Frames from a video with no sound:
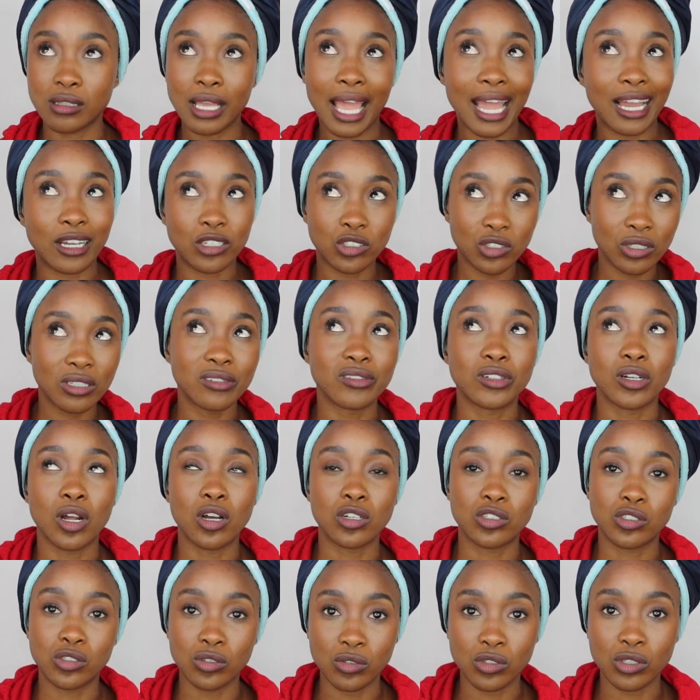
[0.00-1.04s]
actually even
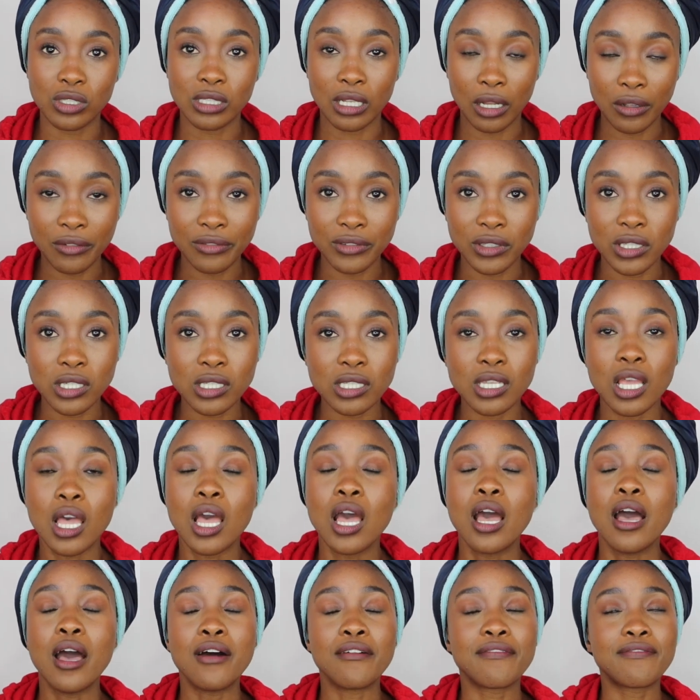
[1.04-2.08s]
ask yourself this,
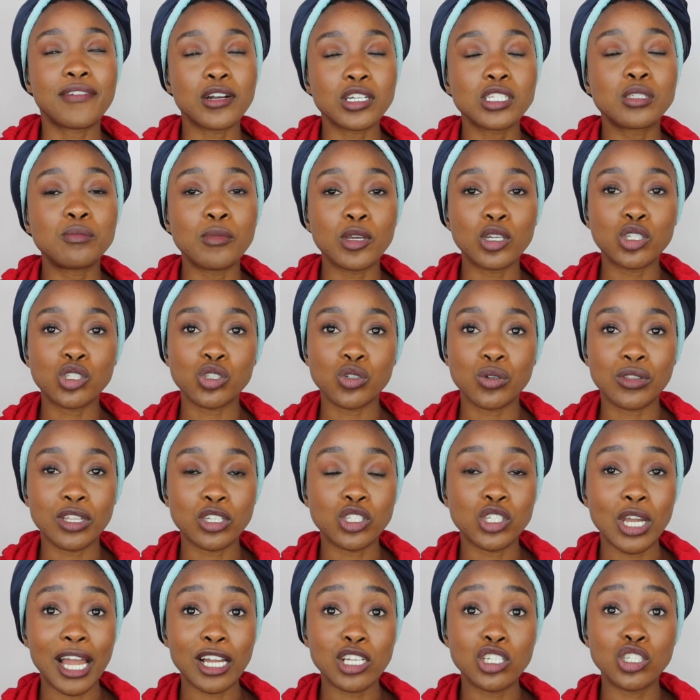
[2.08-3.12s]
first make sure that
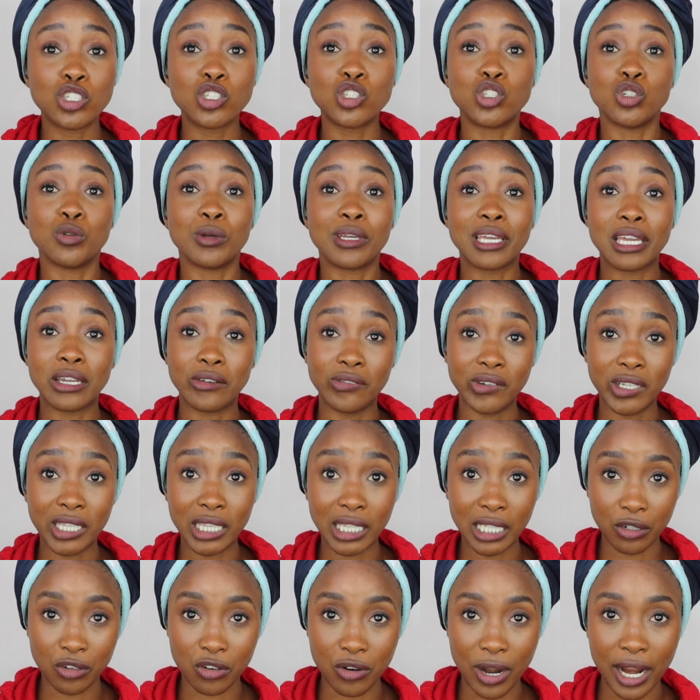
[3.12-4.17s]
you're actually doing
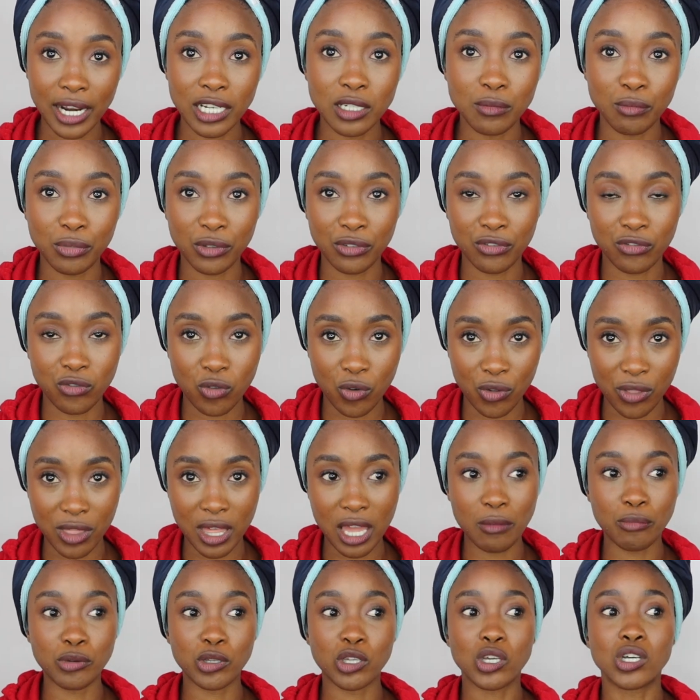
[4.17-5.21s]
everything right before
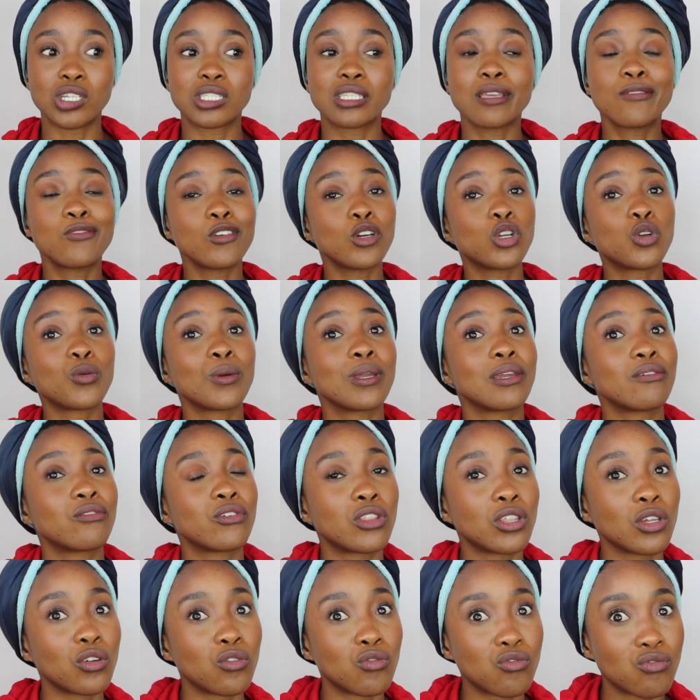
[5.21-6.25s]
then, because if you're doing
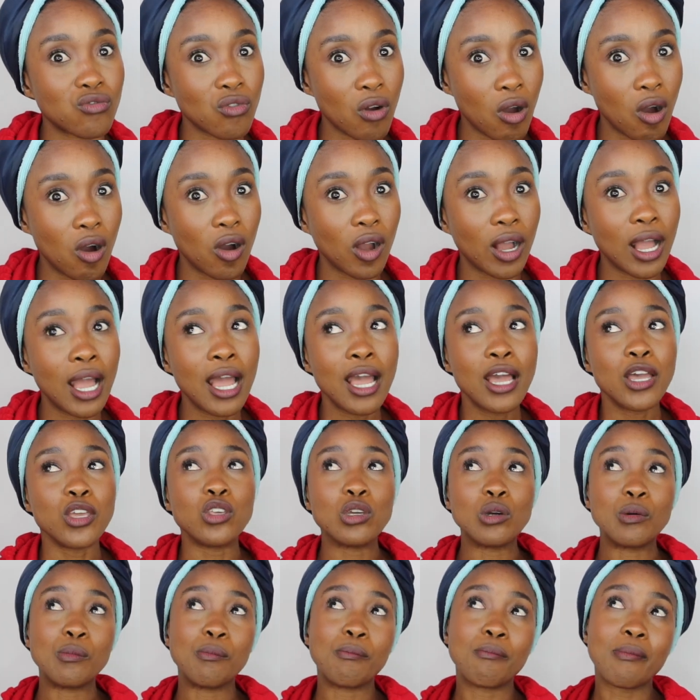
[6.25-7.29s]
everything wrong,
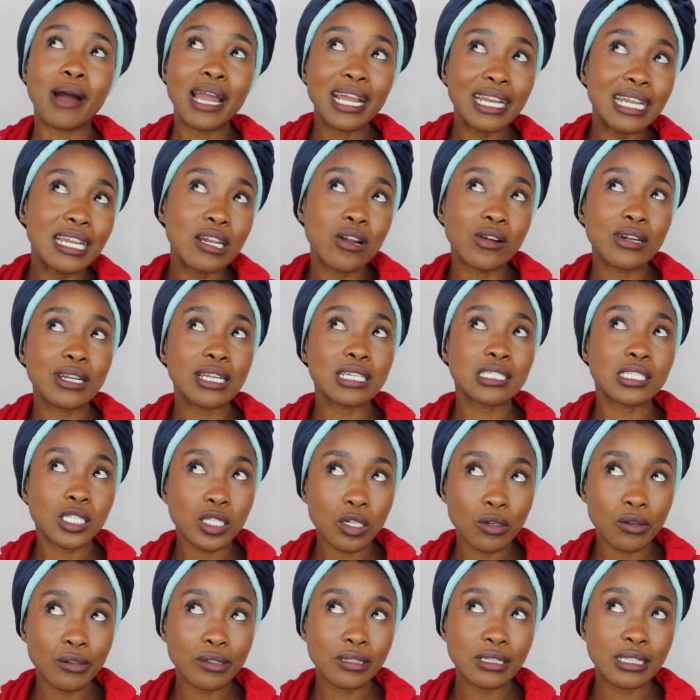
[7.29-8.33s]
you might not
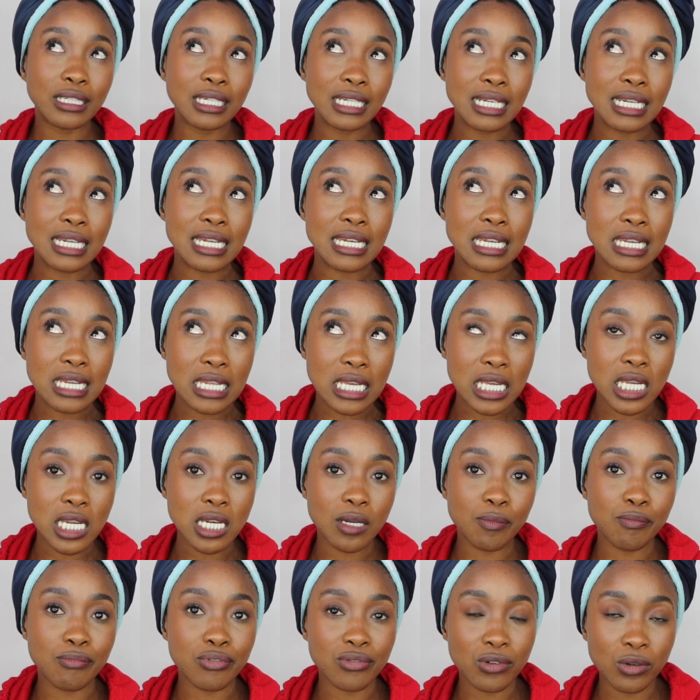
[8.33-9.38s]
necessarily
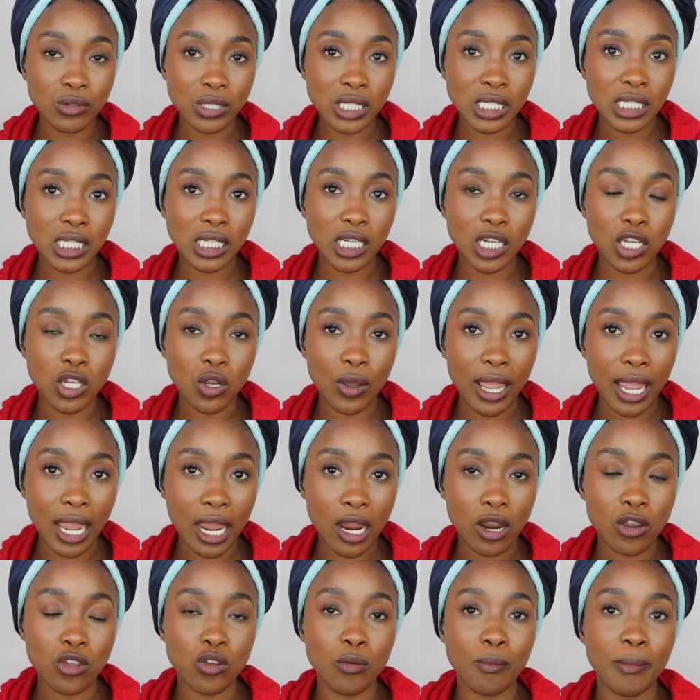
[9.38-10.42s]
need protein in your
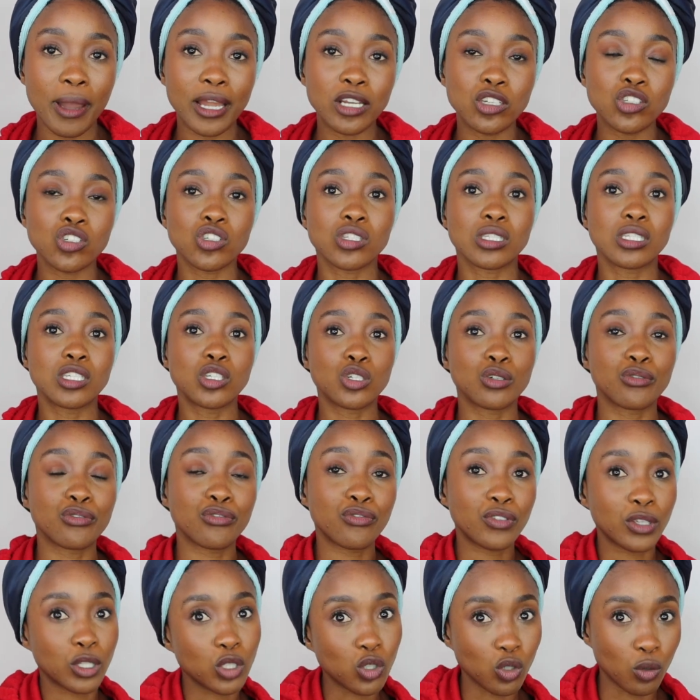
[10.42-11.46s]
hair. You might just need to
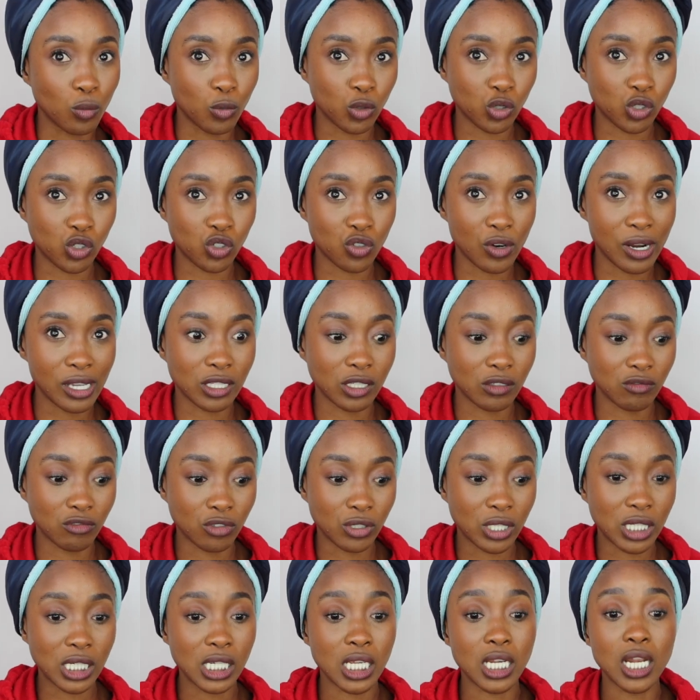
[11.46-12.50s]
fix your moisturizing
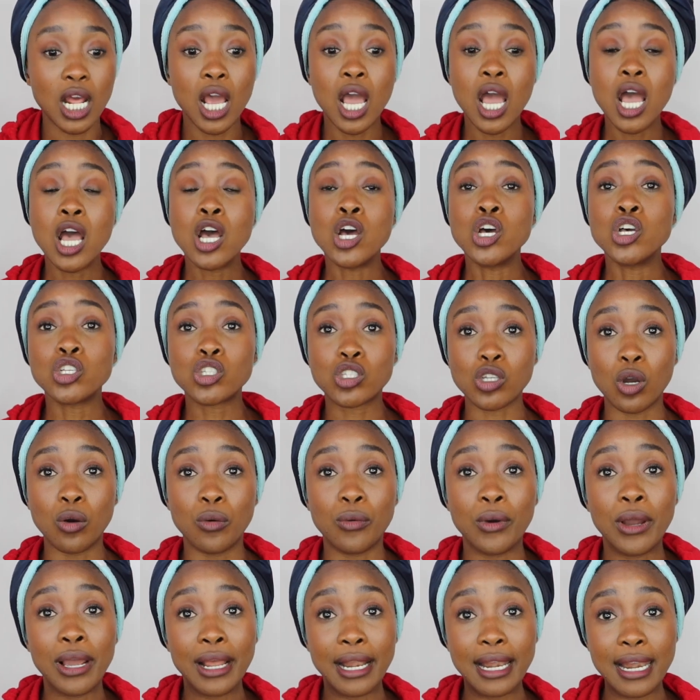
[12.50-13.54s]
routine. So
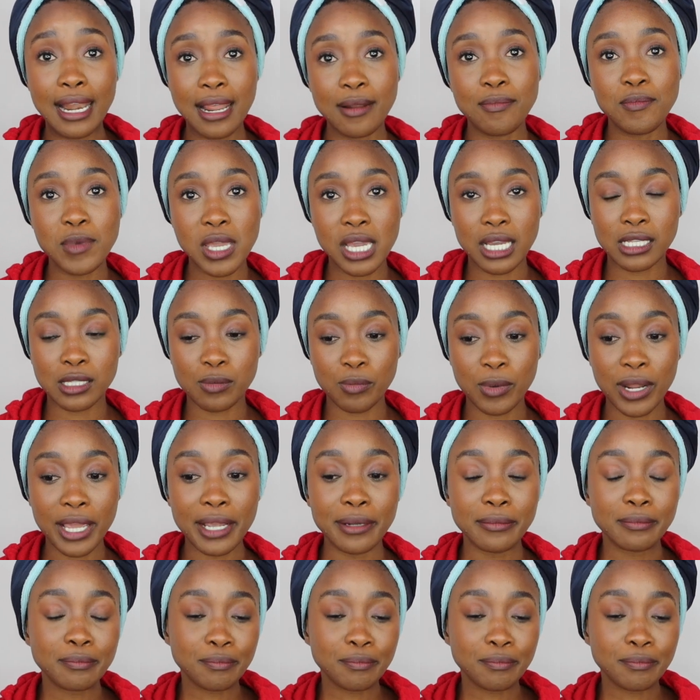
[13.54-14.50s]
let me explain.